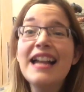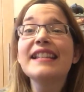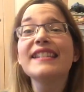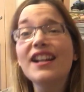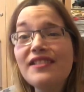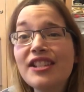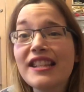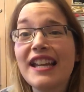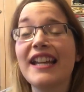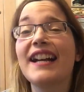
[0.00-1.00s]

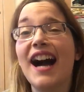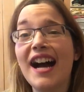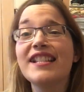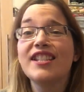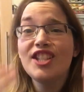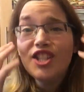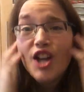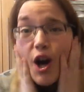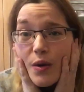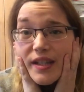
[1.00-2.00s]
Seriously, guys,
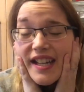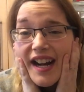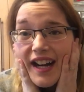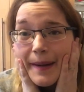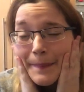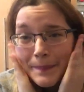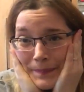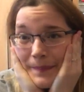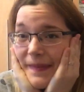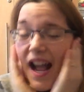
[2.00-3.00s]
Yoda.
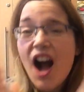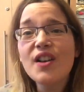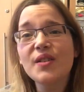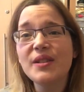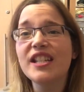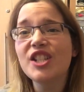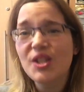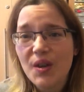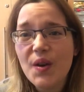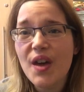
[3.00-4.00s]
How could they
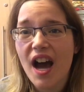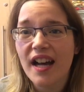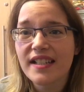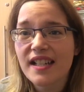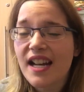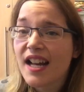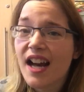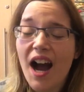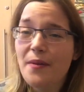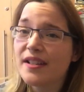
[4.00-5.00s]
do that?
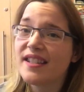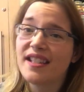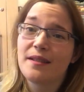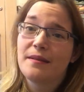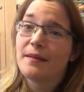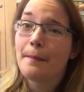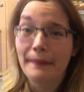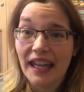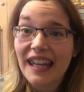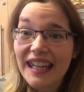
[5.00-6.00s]
I was just
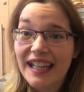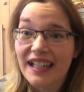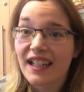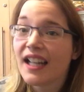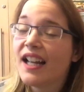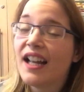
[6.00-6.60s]
mean.